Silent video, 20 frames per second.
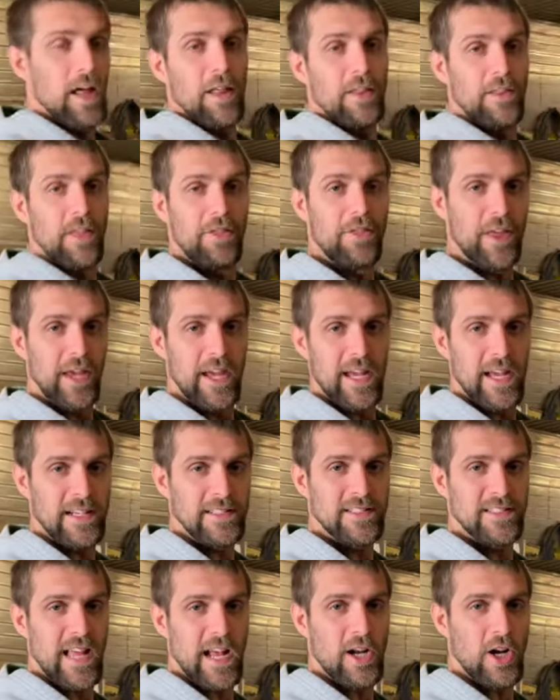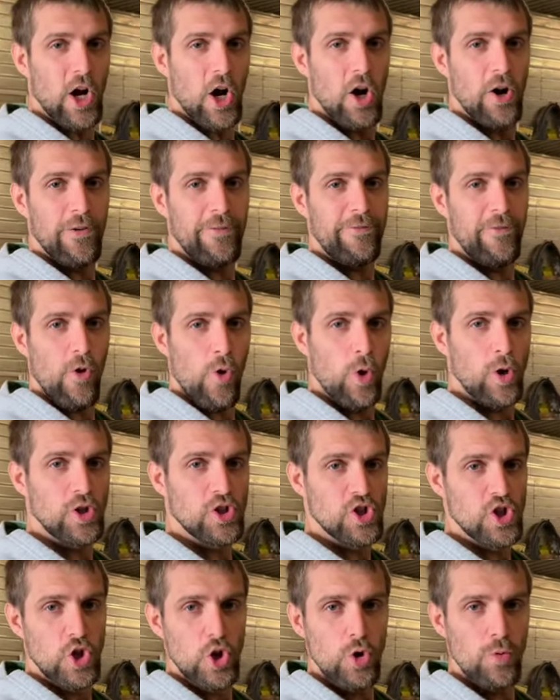The thing is, they call for
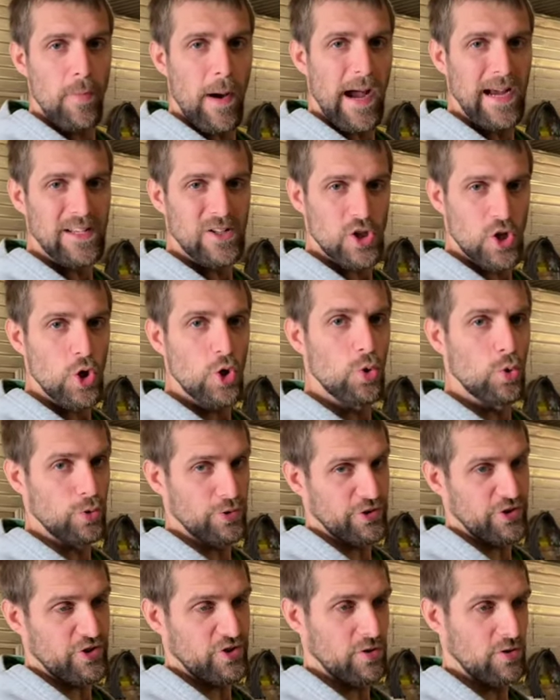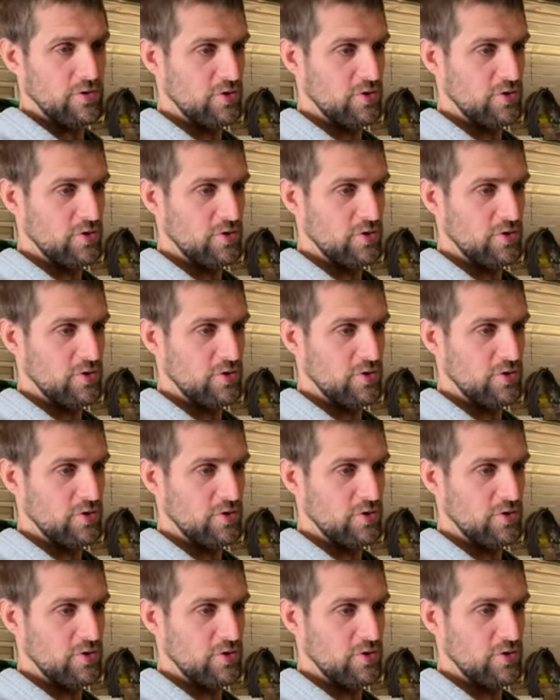2x2s.